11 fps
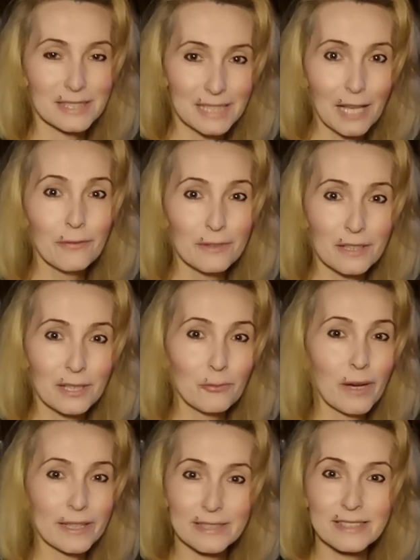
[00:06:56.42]
Definitely
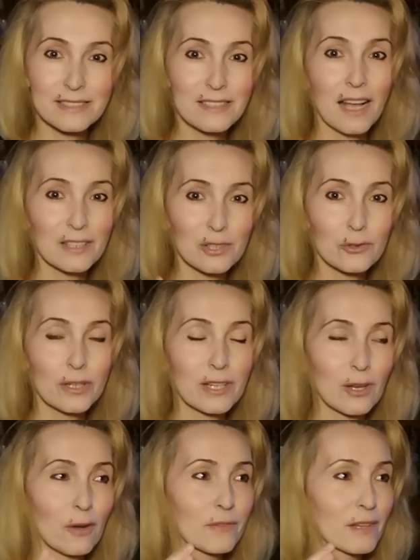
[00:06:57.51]
red. This is not a
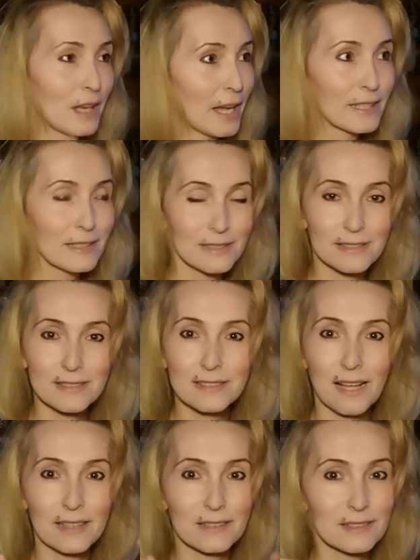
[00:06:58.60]
trick of the light. This is
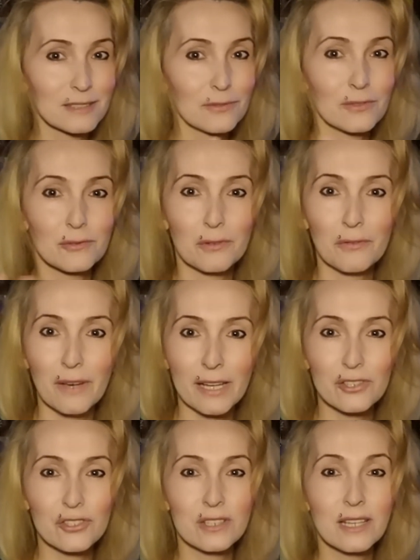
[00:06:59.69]
not a different
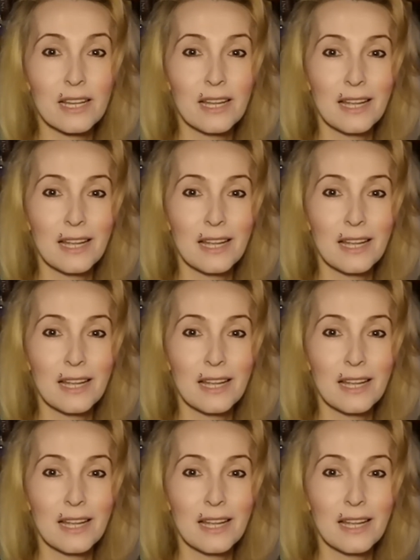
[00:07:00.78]
reflection.